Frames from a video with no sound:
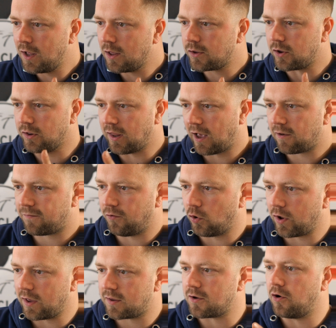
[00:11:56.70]
So let's
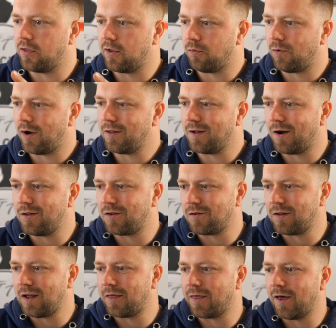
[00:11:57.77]
focus on the one
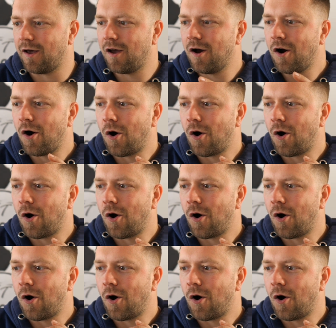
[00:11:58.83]
underneath it.